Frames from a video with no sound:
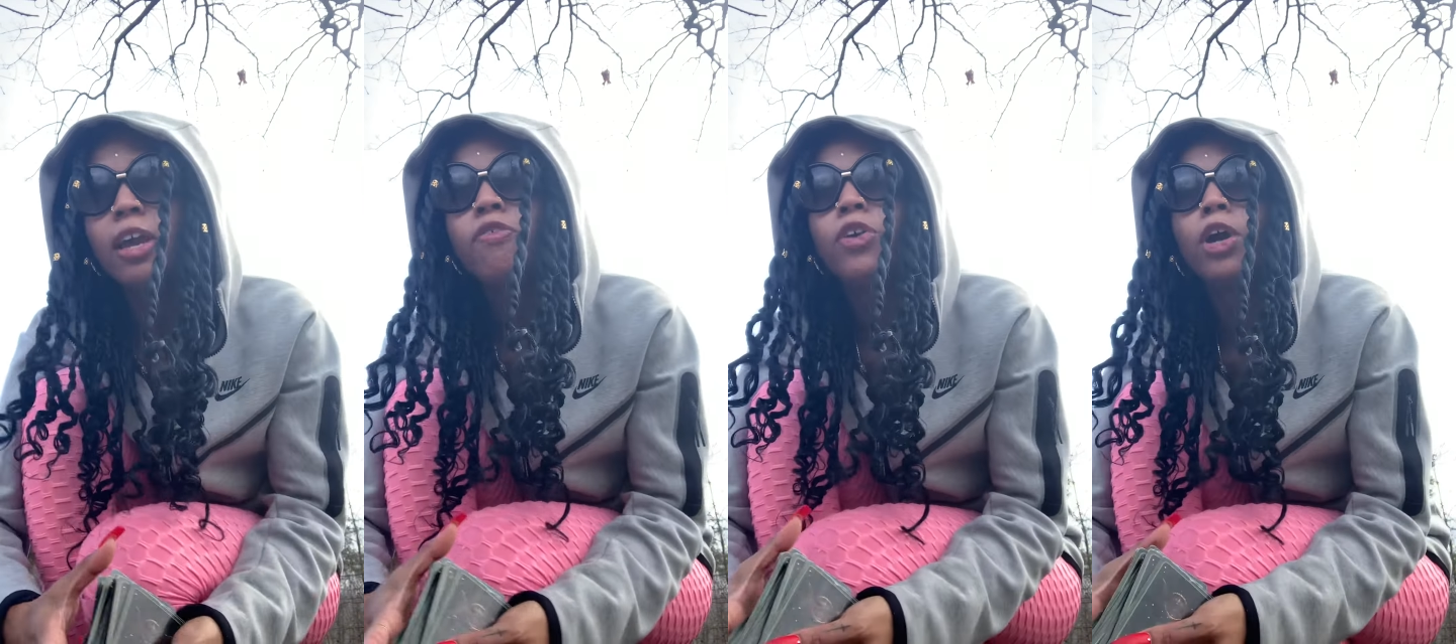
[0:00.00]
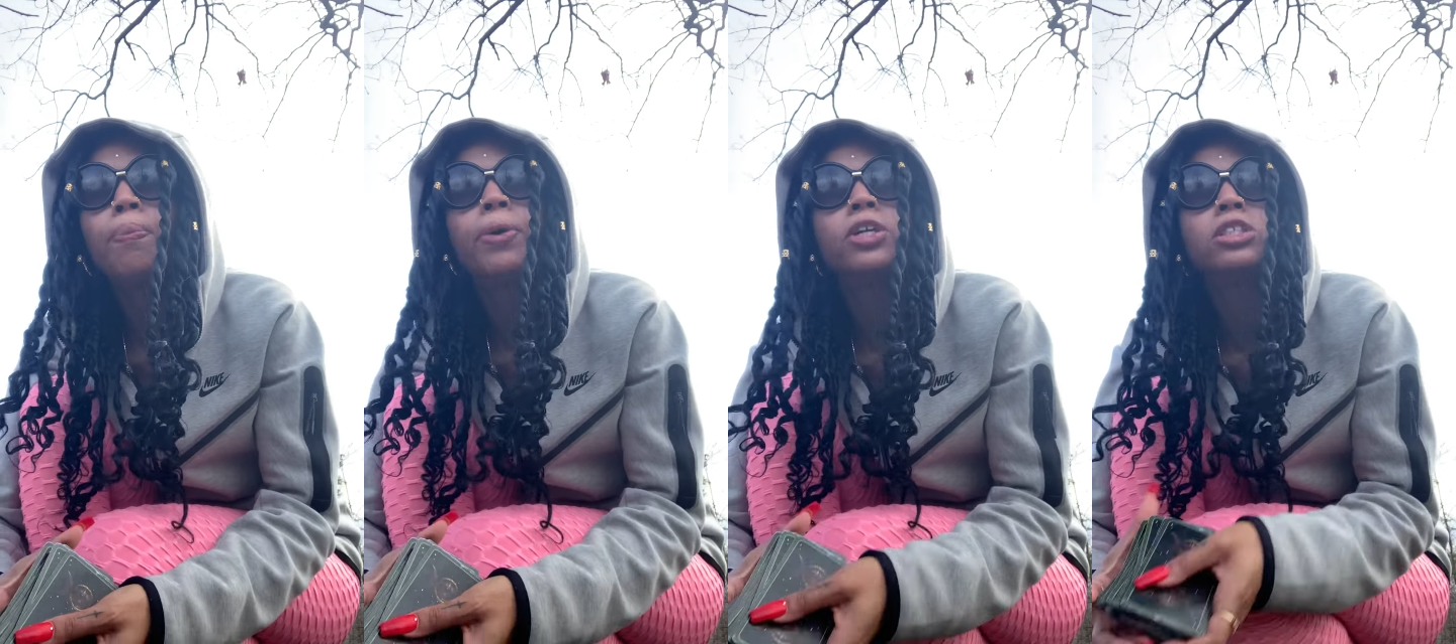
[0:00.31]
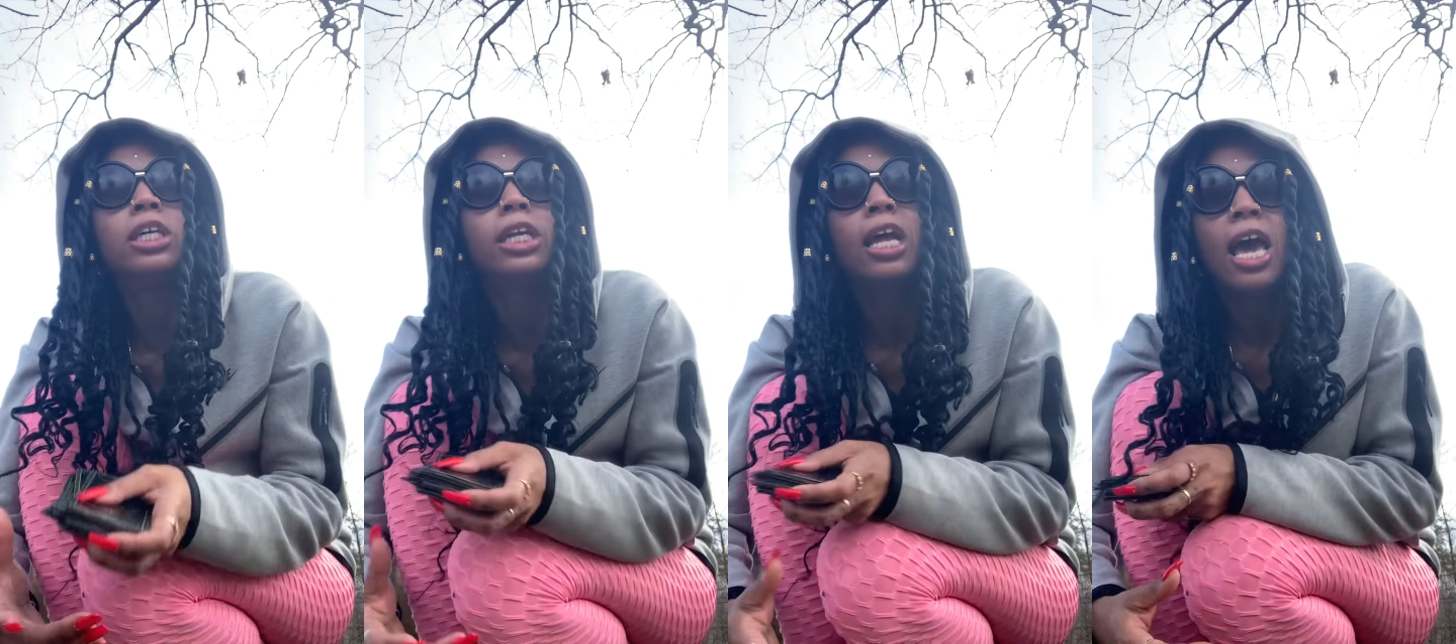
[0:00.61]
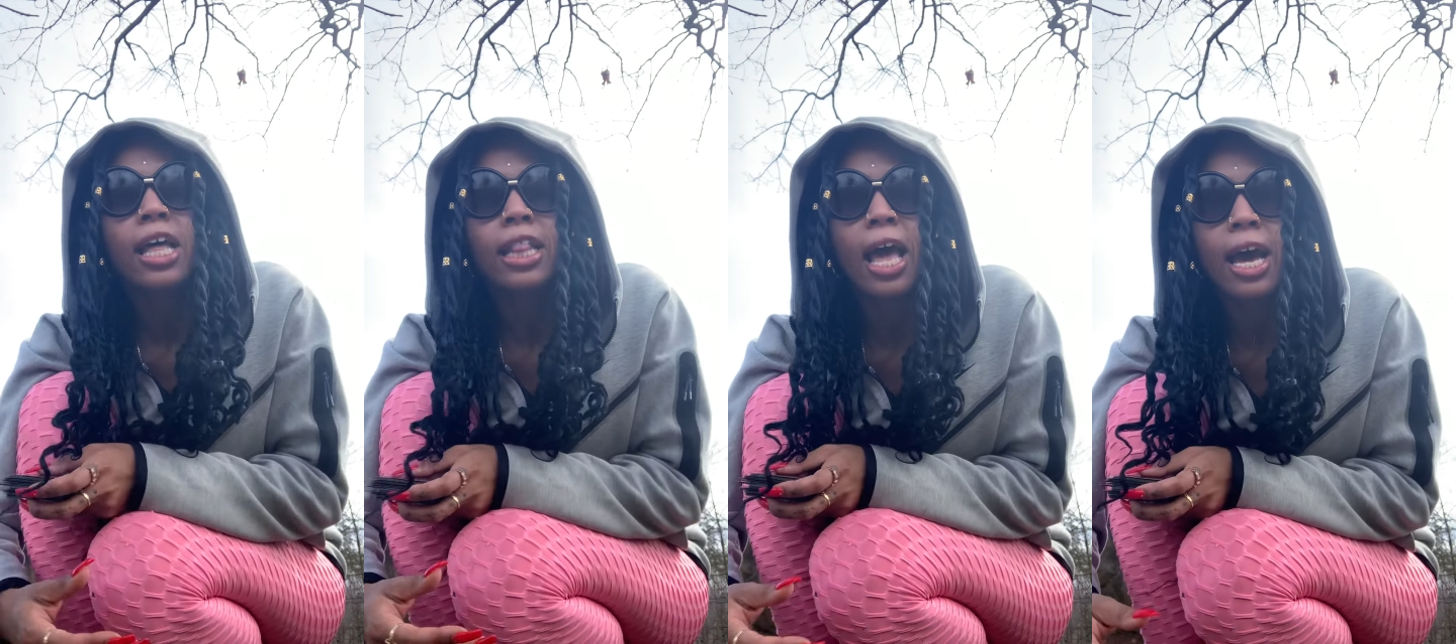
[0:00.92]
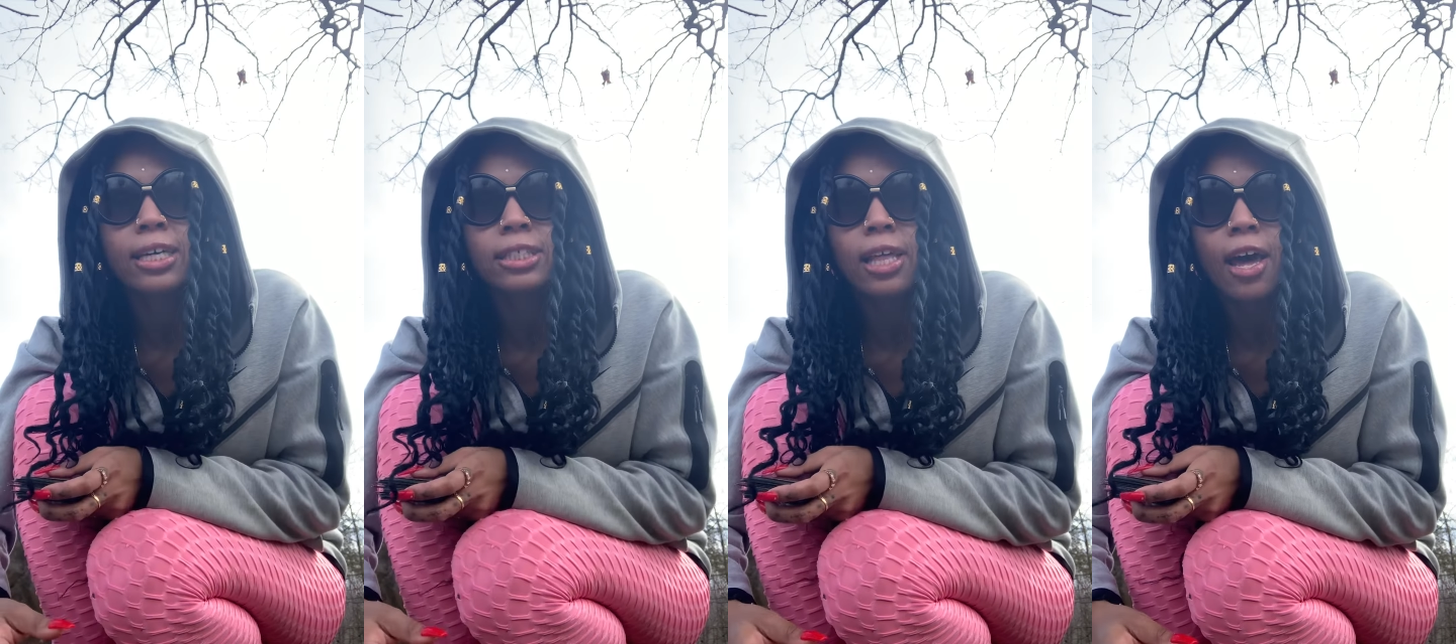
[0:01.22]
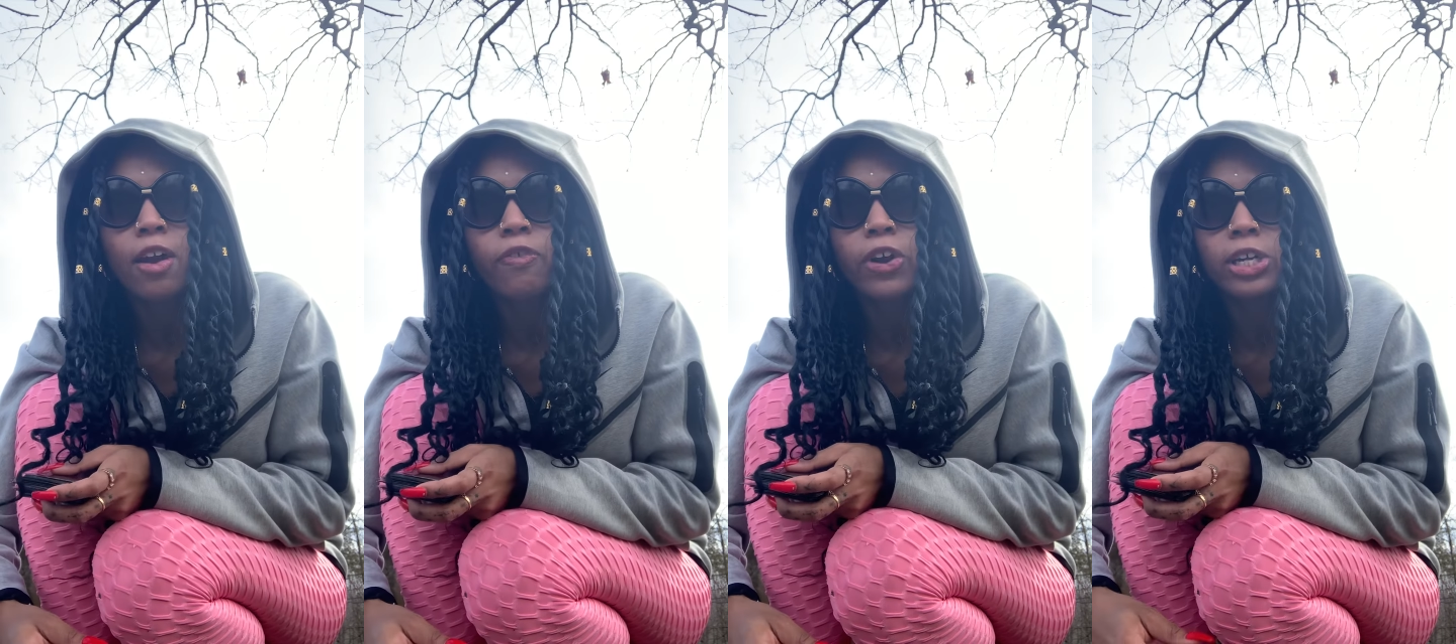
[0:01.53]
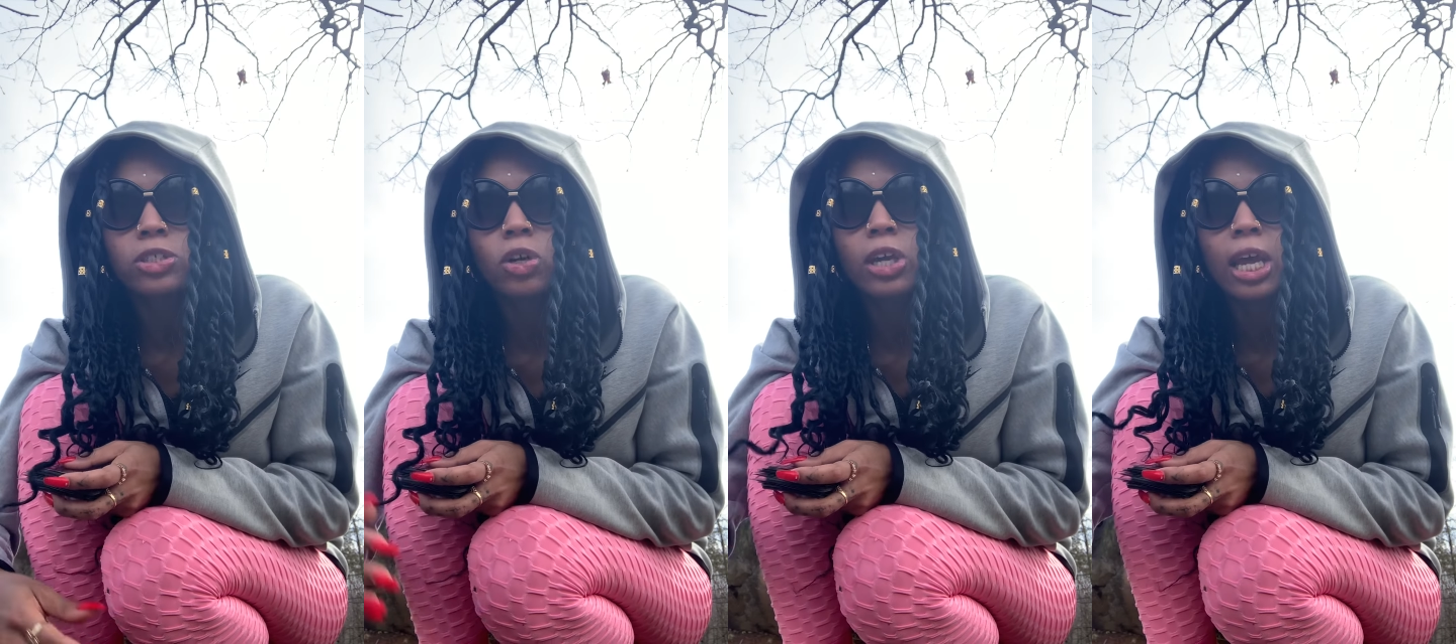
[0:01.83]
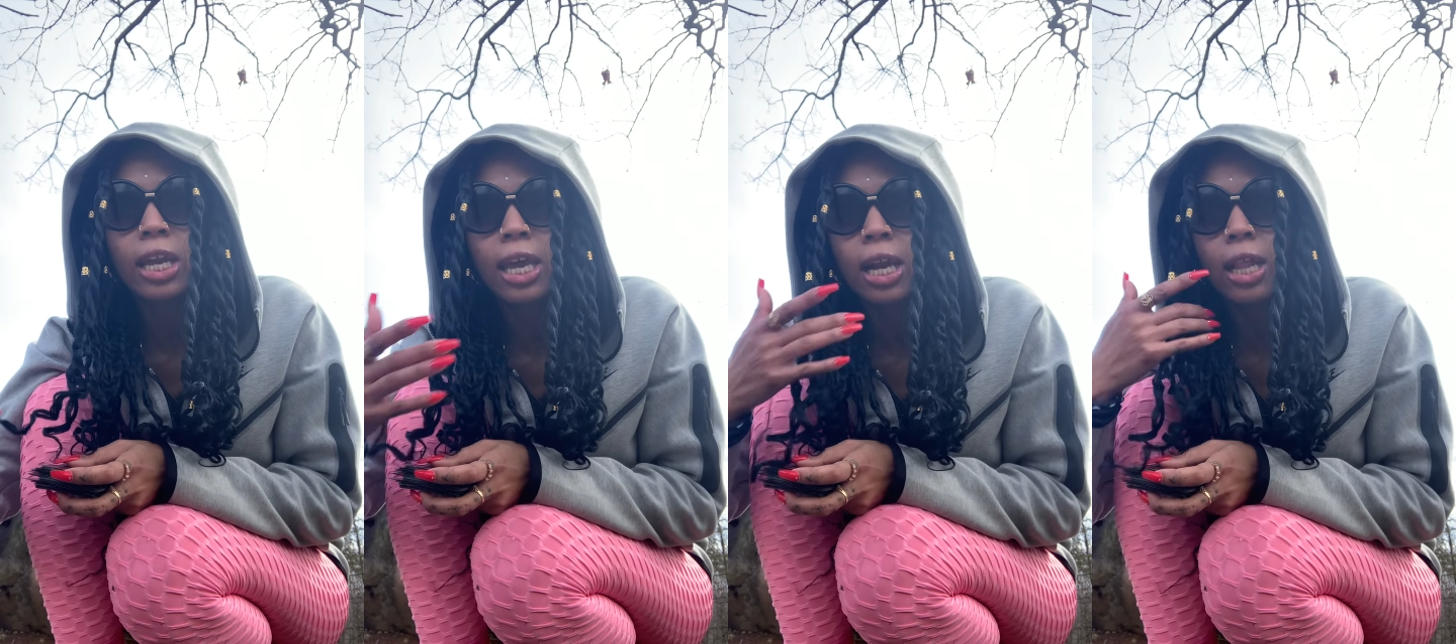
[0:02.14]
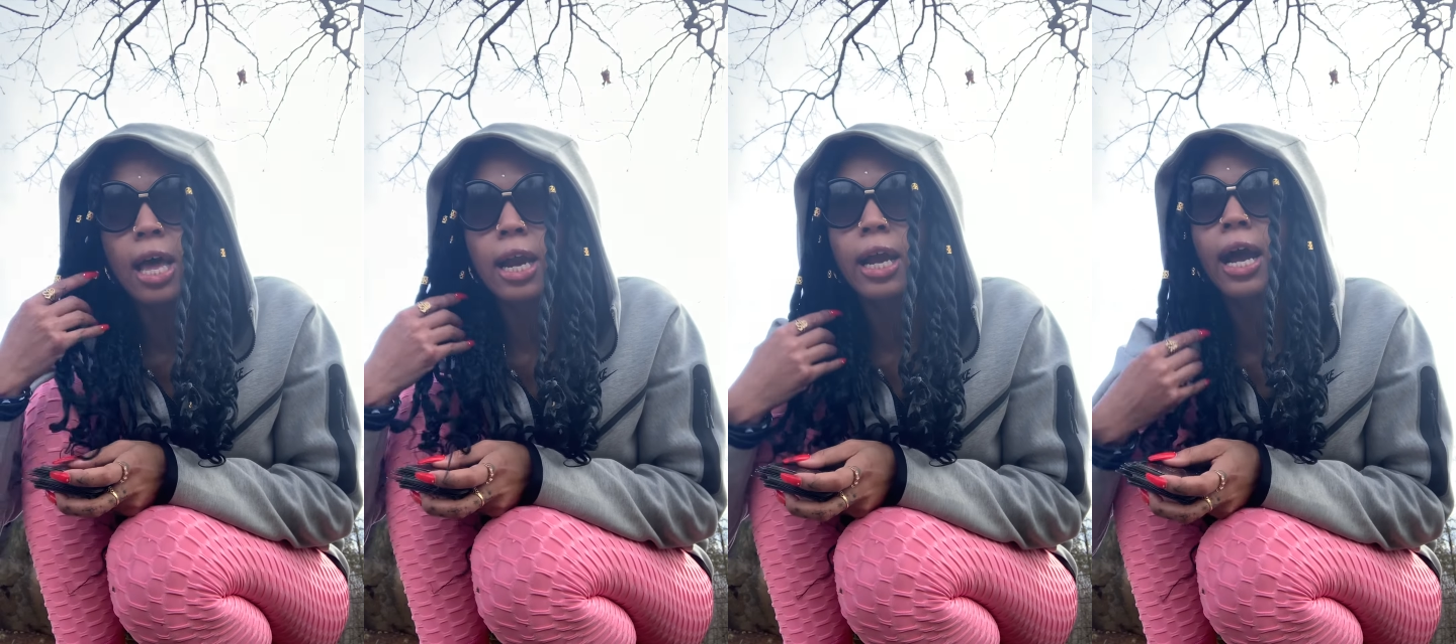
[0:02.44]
if you're a person that has a lot of friends or can get a lot of